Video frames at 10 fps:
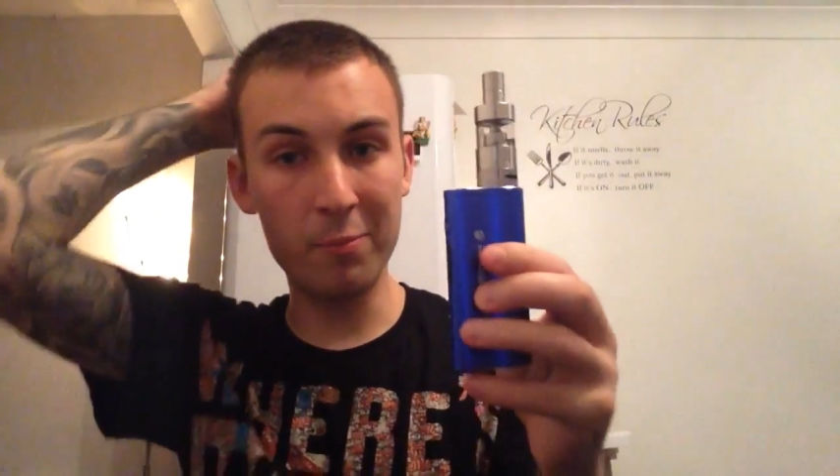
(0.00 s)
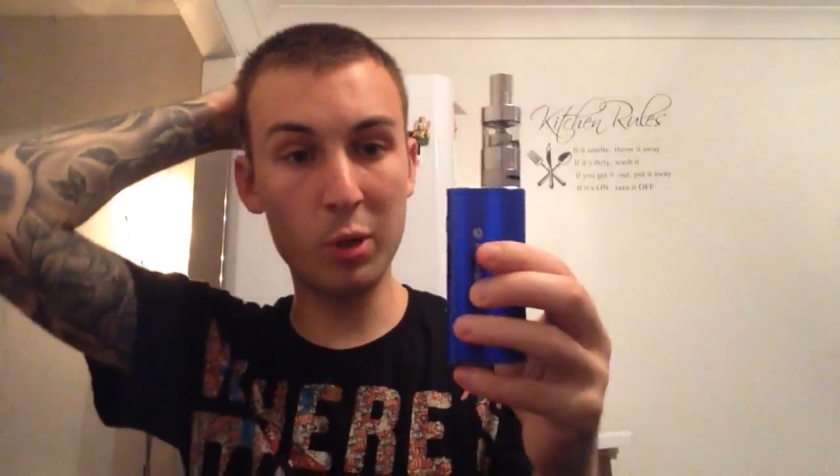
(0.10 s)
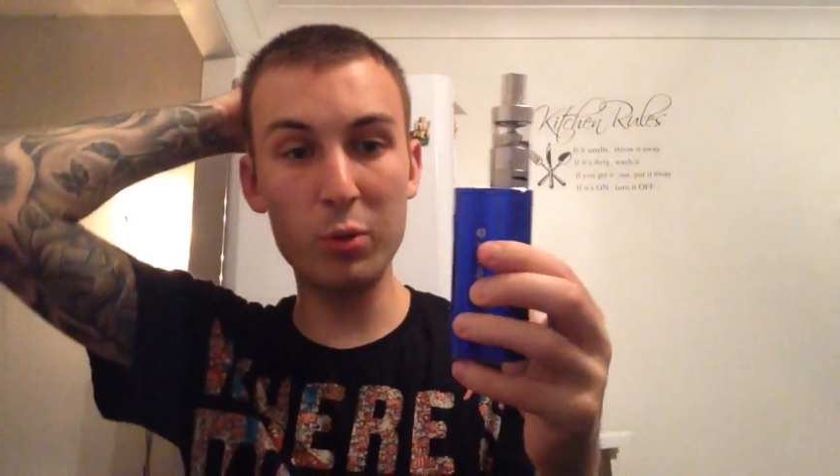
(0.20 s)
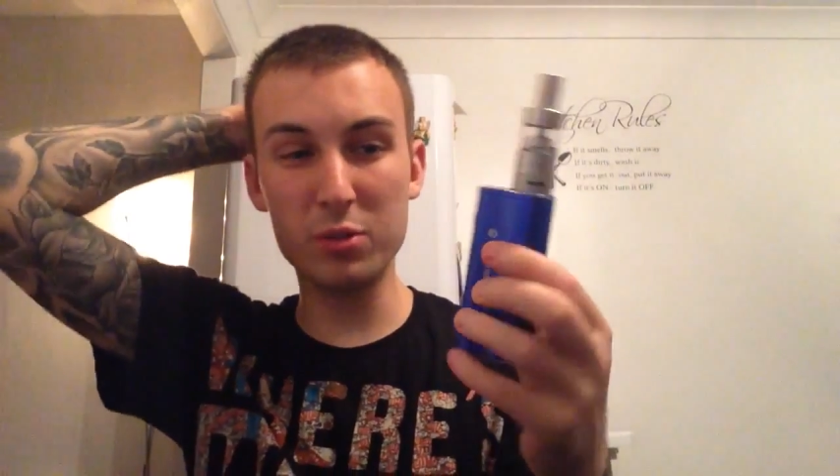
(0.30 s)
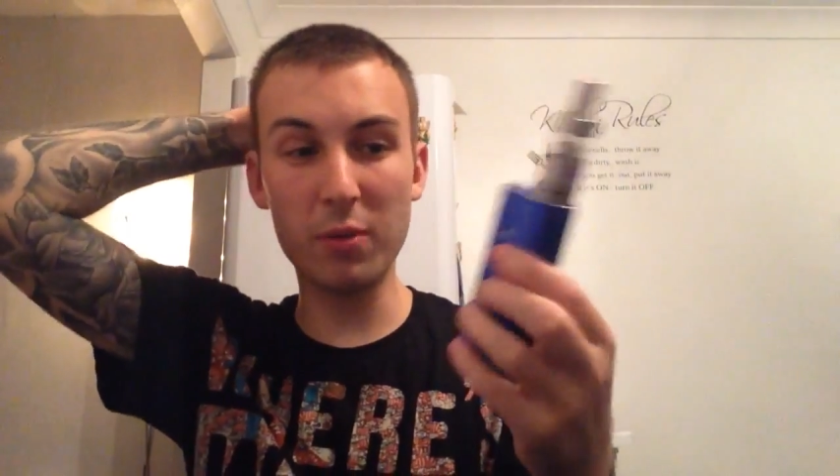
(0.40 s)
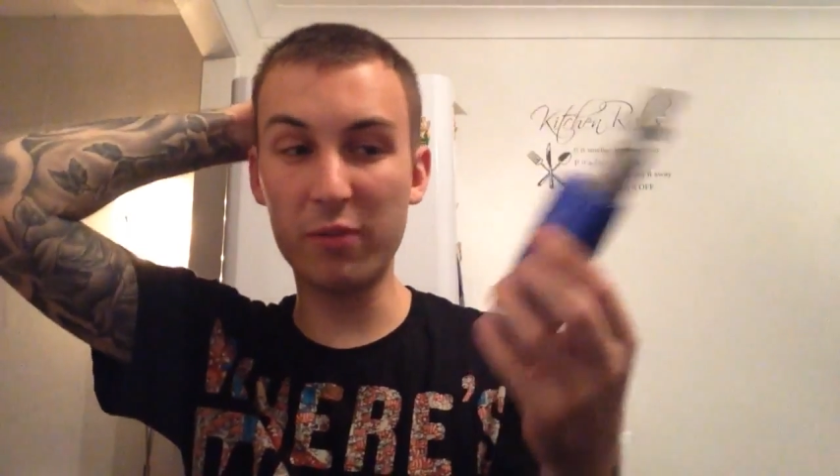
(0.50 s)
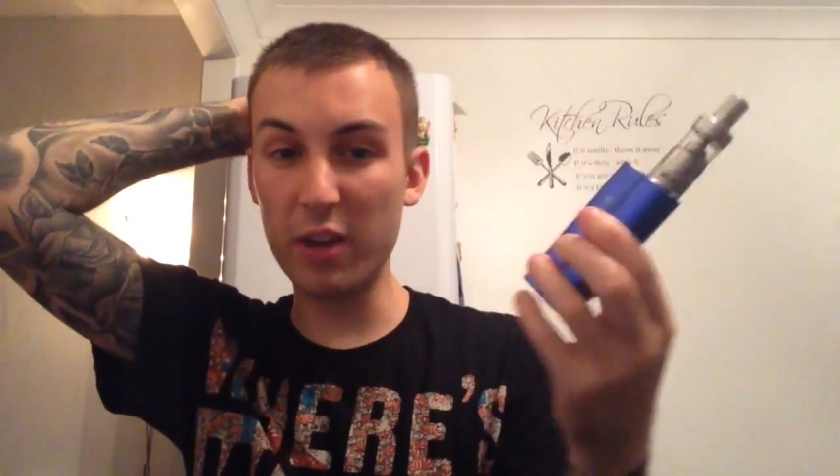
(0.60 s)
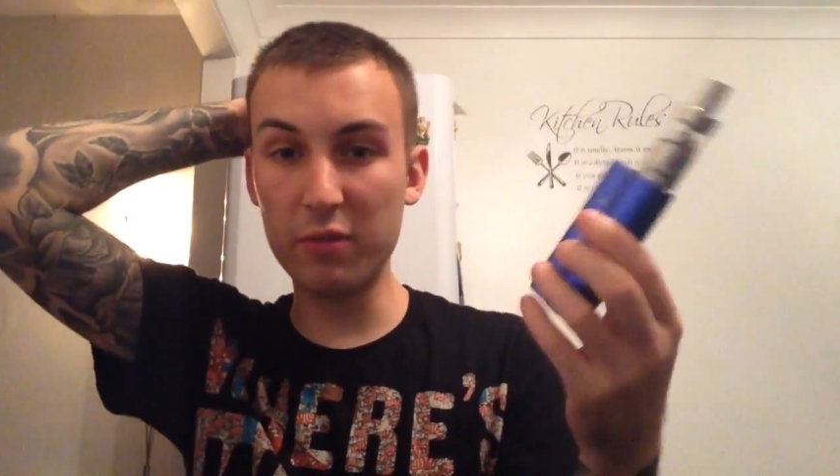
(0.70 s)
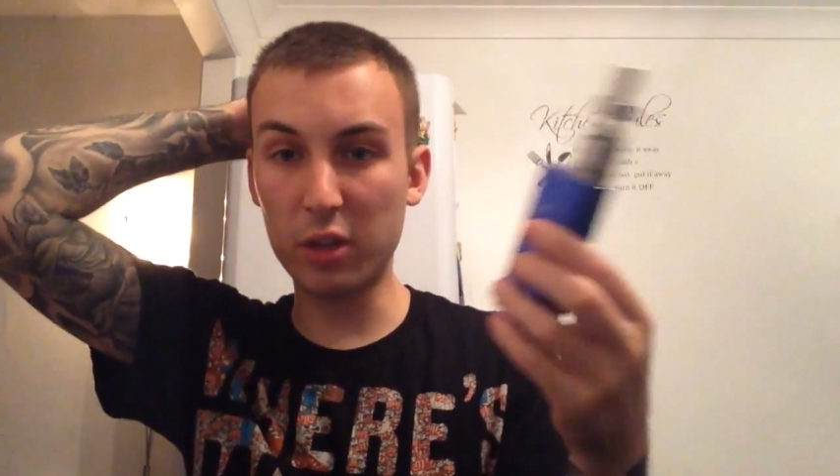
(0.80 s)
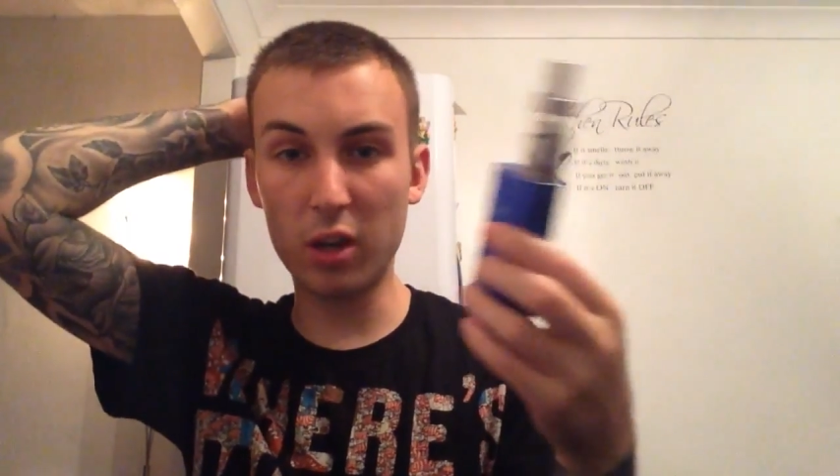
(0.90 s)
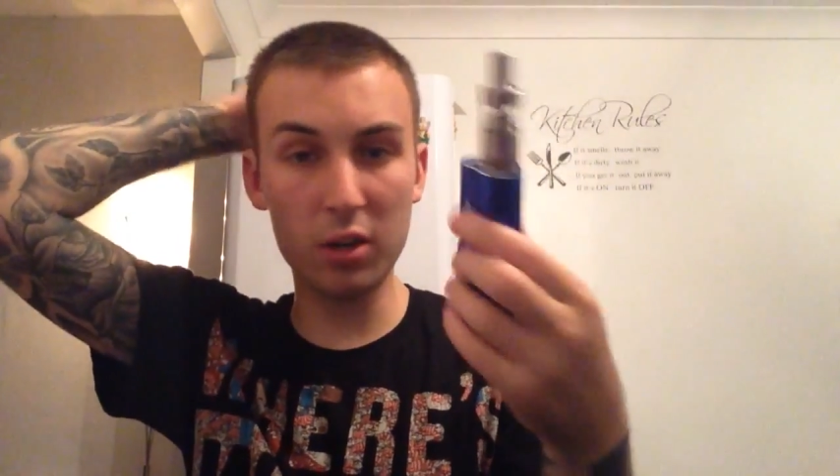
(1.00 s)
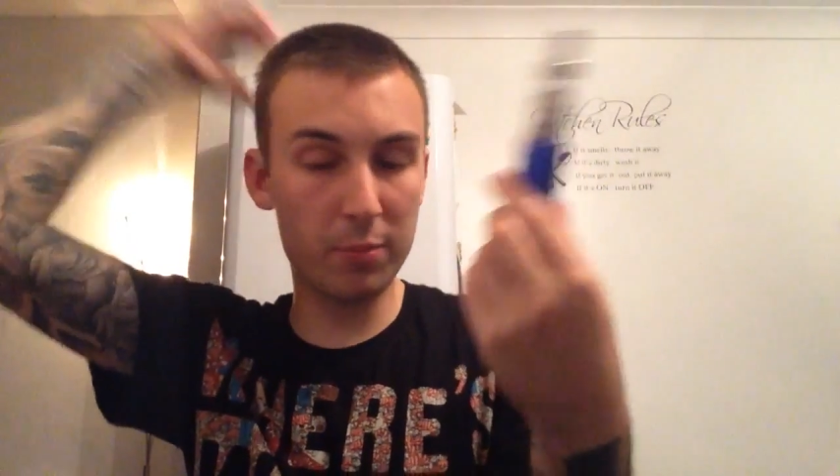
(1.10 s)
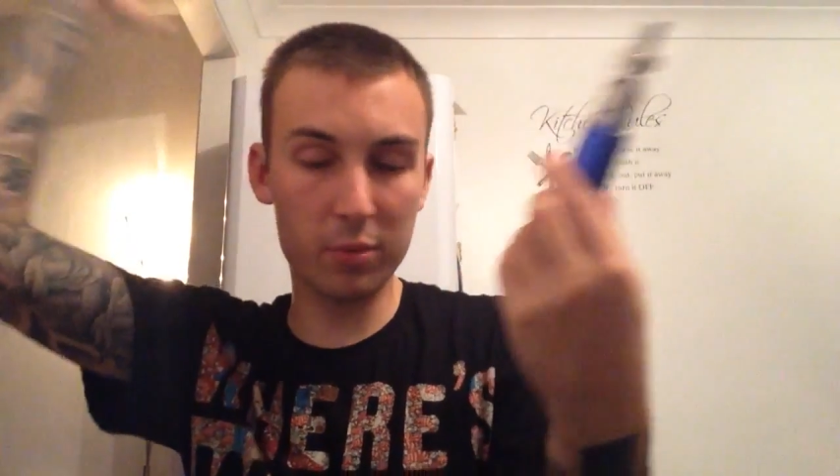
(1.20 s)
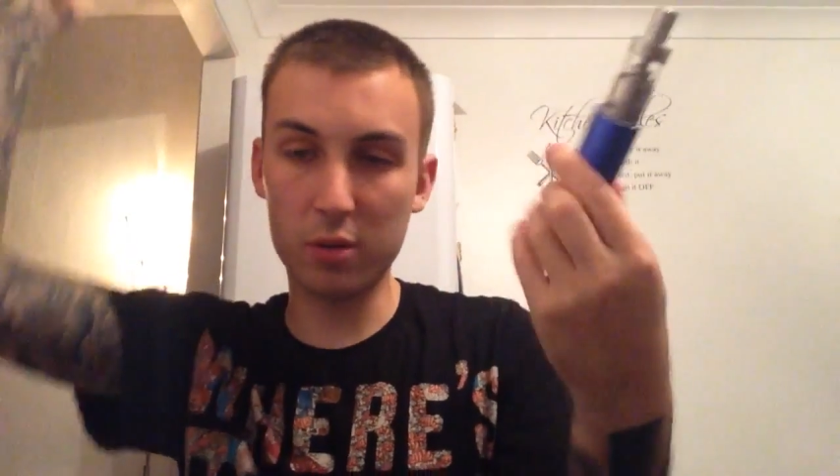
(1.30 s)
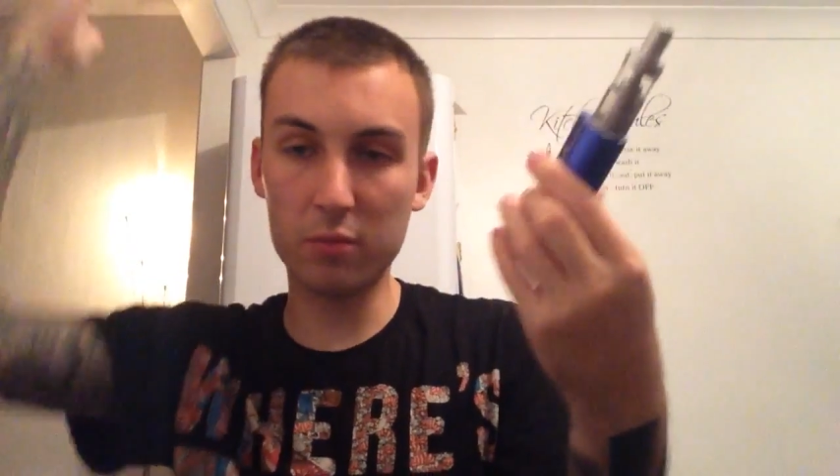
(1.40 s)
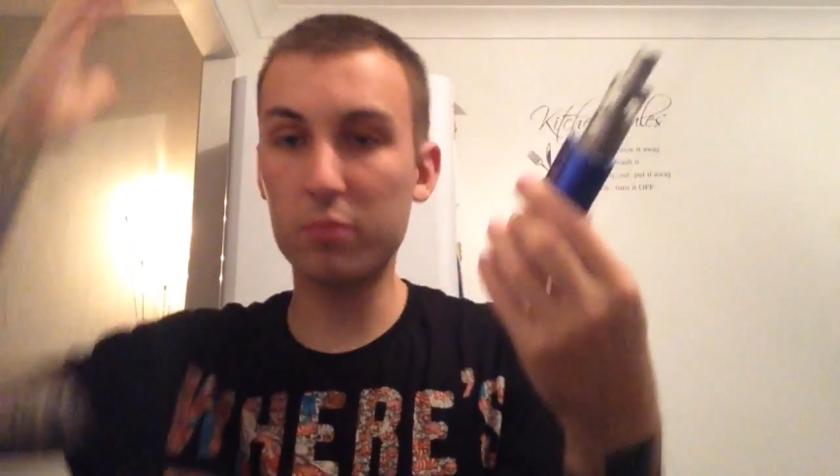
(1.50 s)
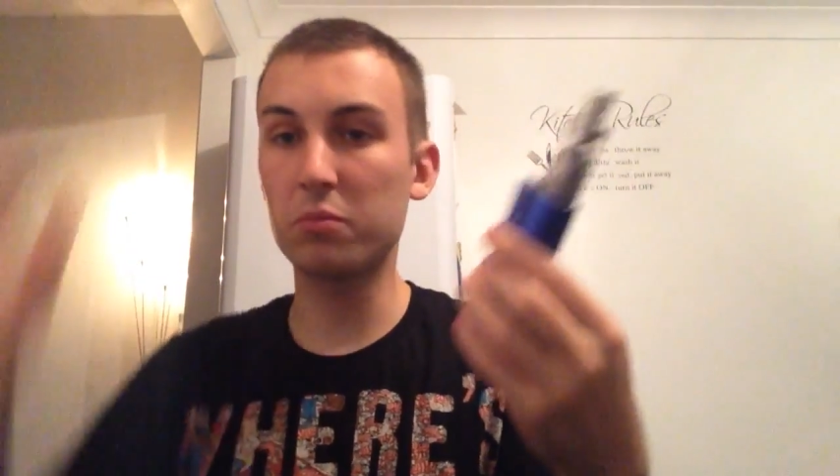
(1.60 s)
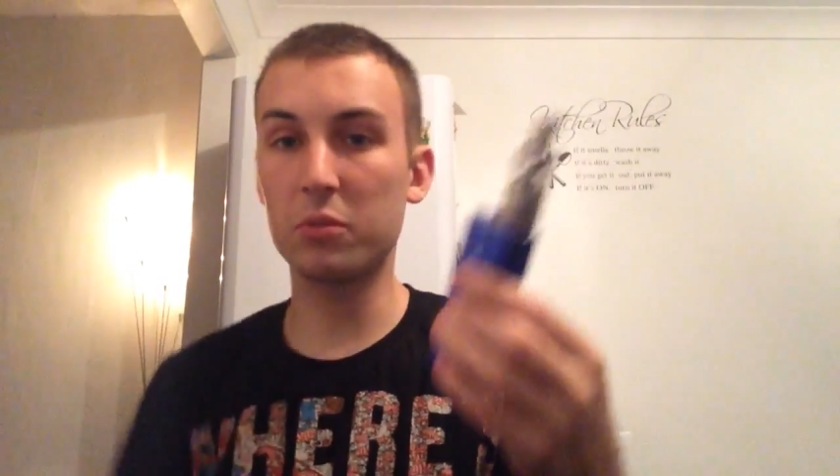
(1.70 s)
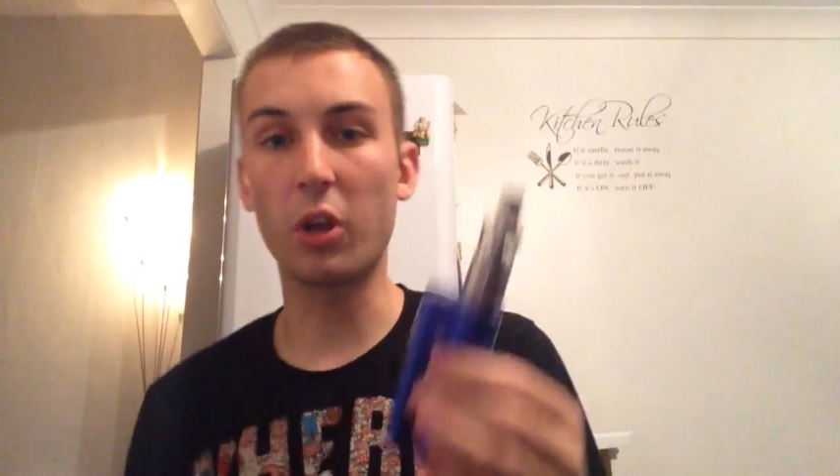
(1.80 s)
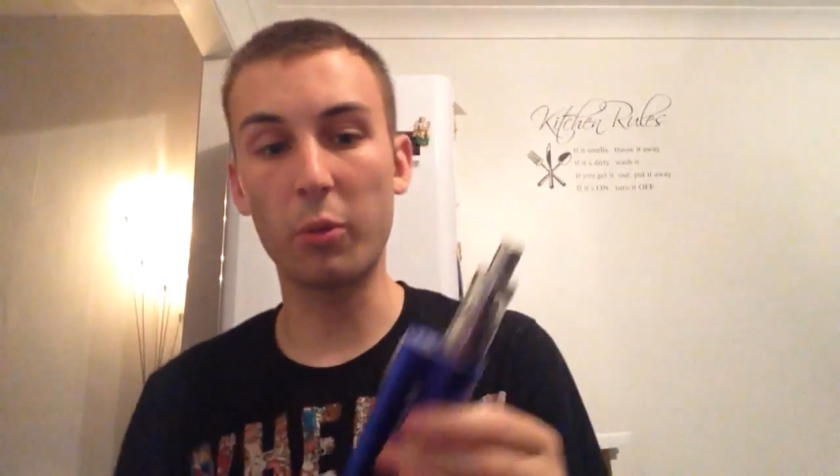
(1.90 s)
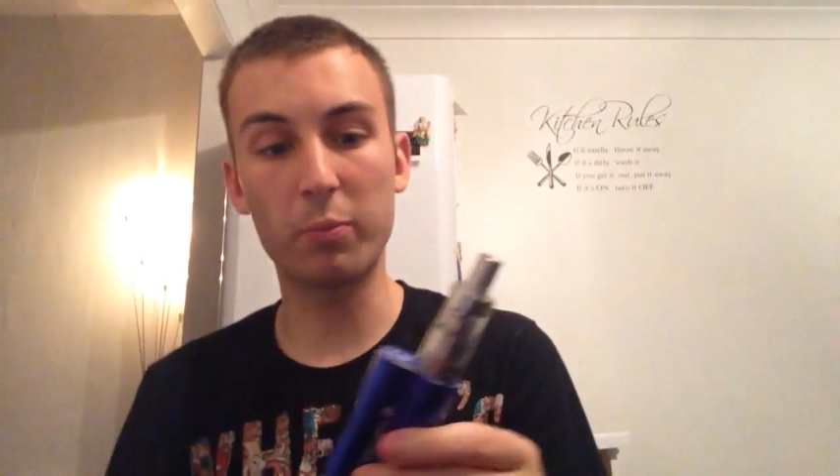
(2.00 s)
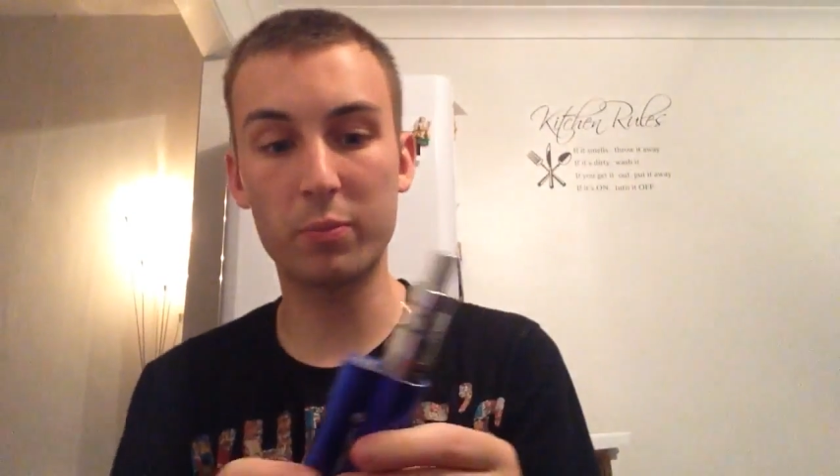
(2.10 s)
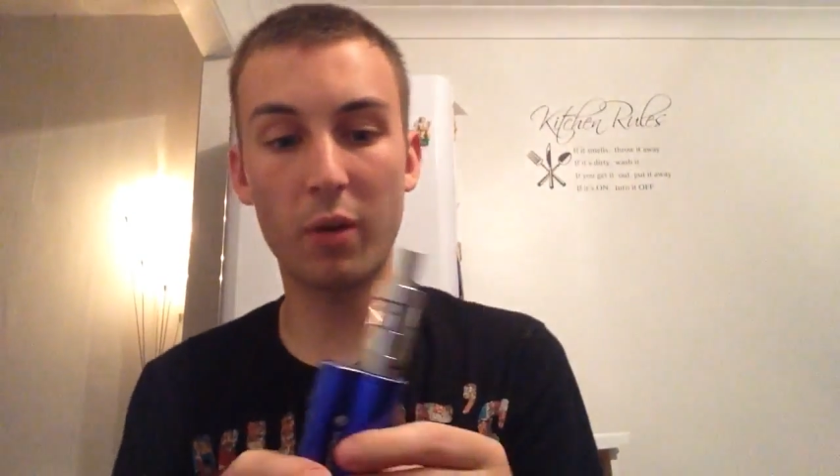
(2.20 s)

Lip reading: Blue isn't my favourite colour, but you know,